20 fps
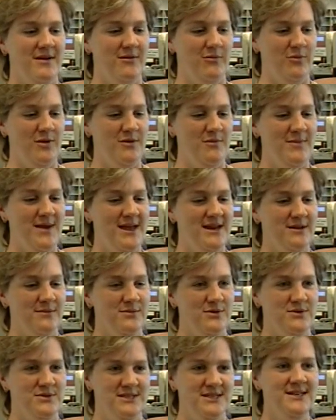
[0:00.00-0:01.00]
we made a
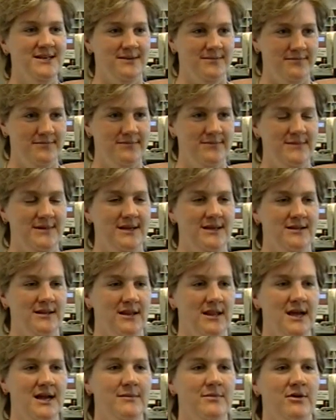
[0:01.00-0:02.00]
museum in
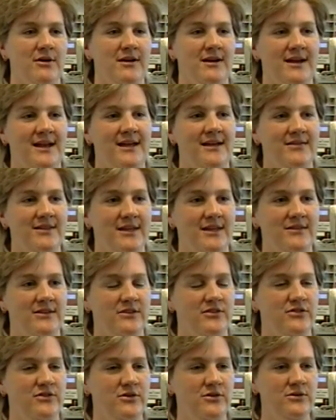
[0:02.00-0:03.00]
the library, and then
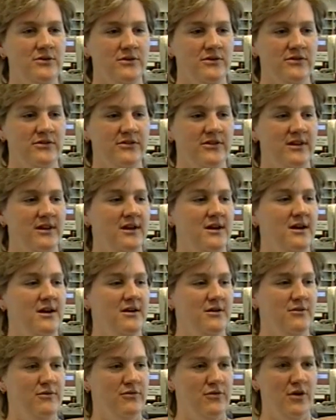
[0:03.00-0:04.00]
the students
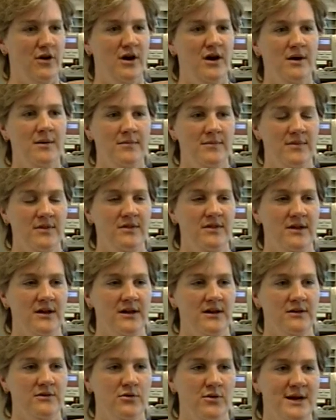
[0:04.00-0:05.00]
from
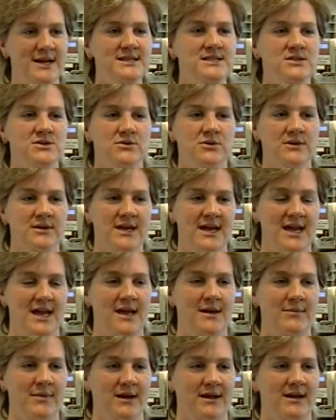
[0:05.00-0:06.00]
the grade school
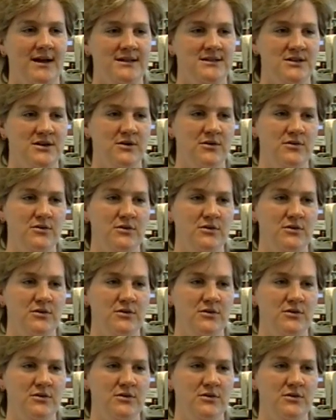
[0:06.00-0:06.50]
came and got to go